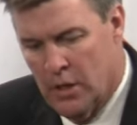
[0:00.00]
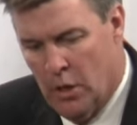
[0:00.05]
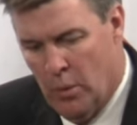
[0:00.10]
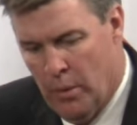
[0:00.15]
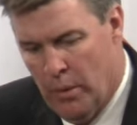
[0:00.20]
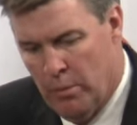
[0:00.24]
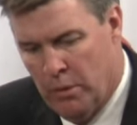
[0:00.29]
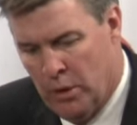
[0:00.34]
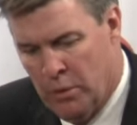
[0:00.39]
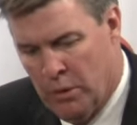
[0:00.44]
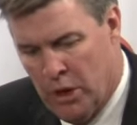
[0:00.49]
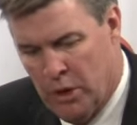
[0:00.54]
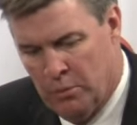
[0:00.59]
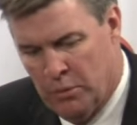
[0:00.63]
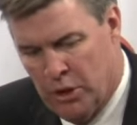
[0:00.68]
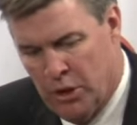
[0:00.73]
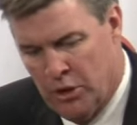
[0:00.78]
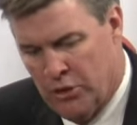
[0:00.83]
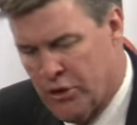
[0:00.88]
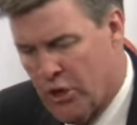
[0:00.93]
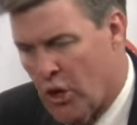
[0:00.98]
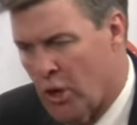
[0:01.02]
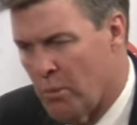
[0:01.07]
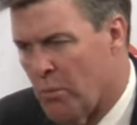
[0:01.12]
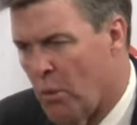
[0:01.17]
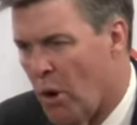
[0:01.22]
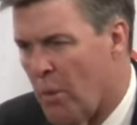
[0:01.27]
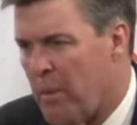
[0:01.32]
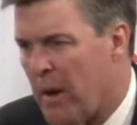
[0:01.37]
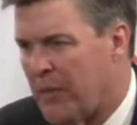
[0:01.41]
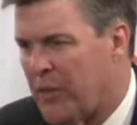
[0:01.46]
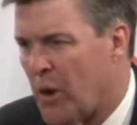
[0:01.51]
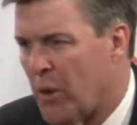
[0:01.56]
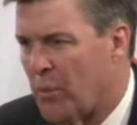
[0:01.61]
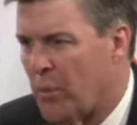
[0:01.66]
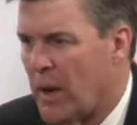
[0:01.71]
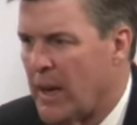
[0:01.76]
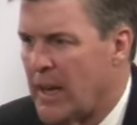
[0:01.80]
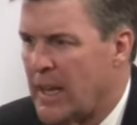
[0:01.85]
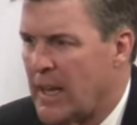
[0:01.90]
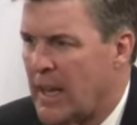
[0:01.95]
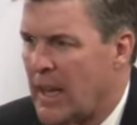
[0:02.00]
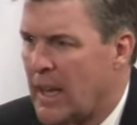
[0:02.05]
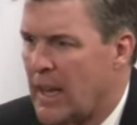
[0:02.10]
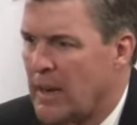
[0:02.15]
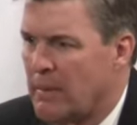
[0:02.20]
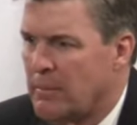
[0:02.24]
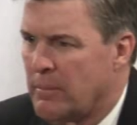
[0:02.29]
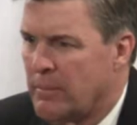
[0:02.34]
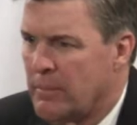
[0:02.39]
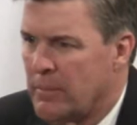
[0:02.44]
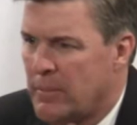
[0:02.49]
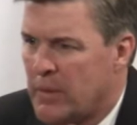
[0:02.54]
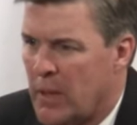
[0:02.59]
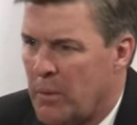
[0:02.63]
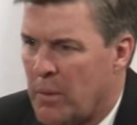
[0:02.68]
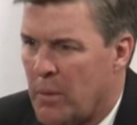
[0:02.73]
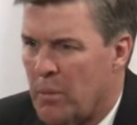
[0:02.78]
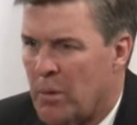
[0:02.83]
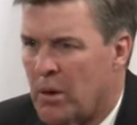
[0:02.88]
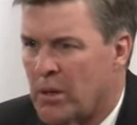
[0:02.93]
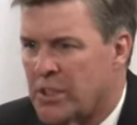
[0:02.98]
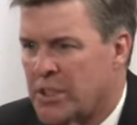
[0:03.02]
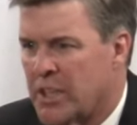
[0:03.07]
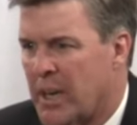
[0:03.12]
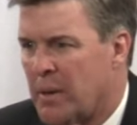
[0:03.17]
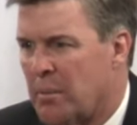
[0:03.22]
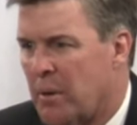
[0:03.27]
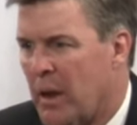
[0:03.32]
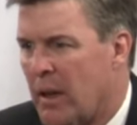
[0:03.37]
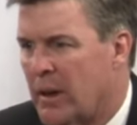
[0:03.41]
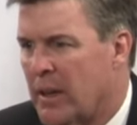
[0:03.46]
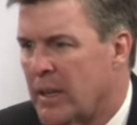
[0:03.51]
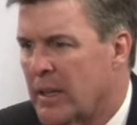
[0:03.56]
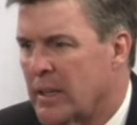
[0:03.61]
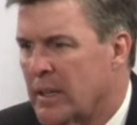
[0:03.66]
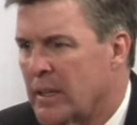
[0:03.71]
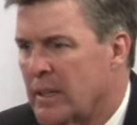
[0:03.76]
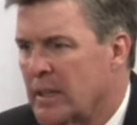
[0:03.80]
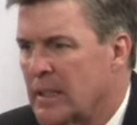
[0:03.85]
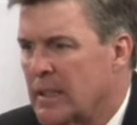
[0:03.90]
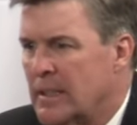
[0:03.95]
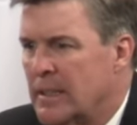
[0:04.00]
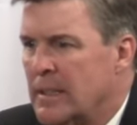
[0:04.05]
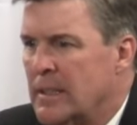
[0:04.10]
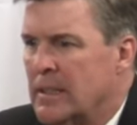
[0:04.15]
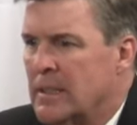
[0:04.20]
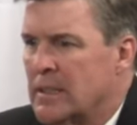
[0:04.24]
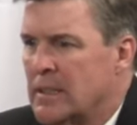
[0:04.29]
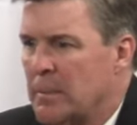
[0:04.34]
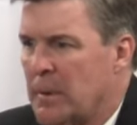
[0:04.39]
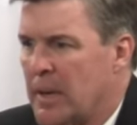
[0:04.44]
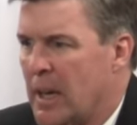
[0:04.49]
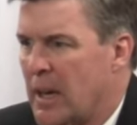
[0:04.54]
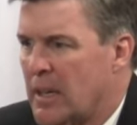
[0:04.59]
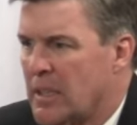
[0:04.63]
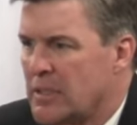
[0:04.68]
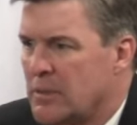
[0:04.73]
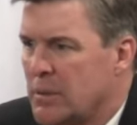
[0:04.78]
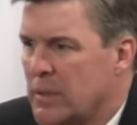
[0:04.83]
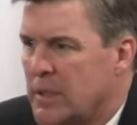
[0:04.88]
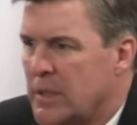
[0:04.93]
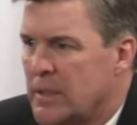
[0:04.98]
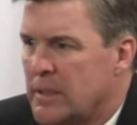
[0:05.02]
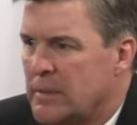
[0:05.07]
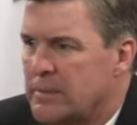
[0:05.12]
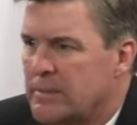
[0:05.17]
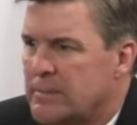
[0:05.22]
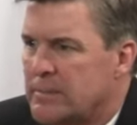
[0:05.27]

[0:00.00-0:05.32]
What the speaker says: We were concerned more about their running game than we were Jake Browning, to be honest with you.